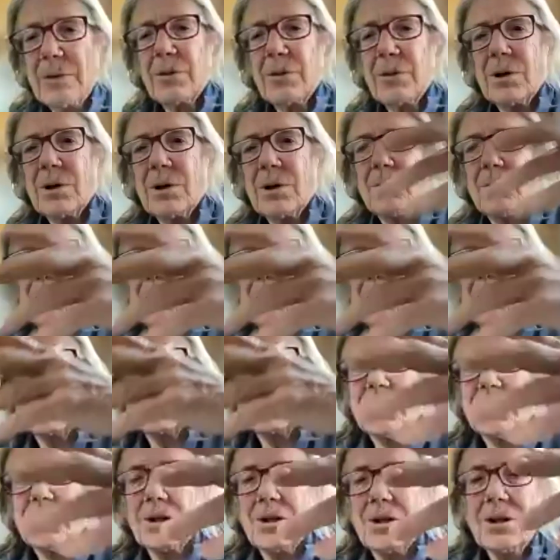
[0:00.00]
what's
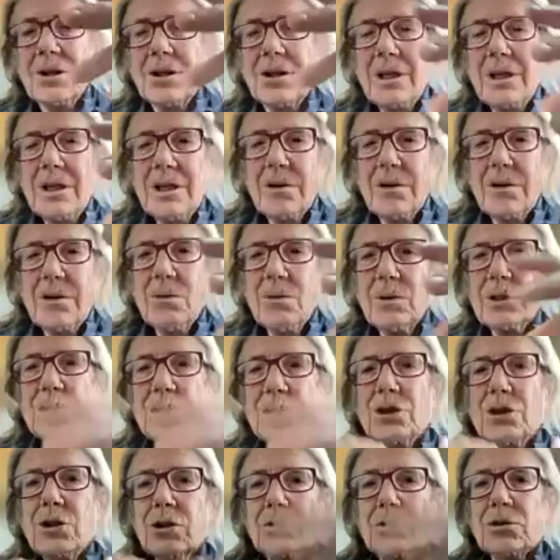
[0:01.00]
your what's
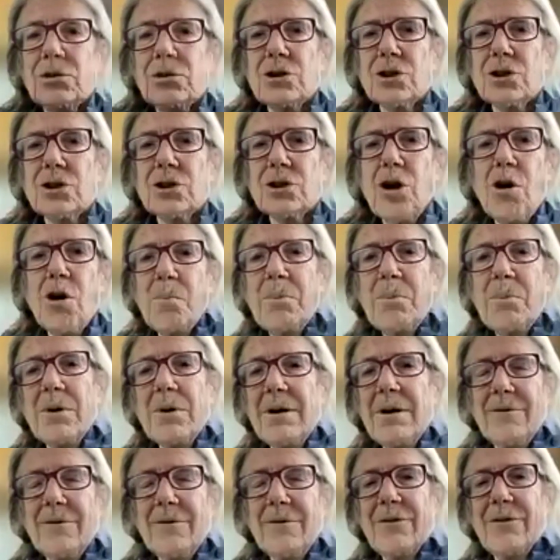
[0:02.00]
your scope
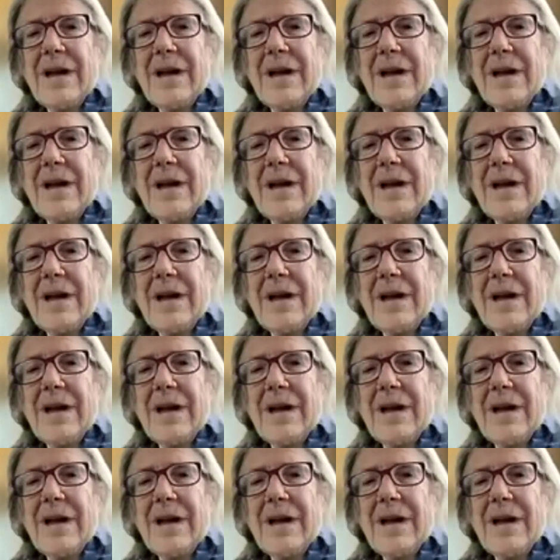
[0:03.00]
of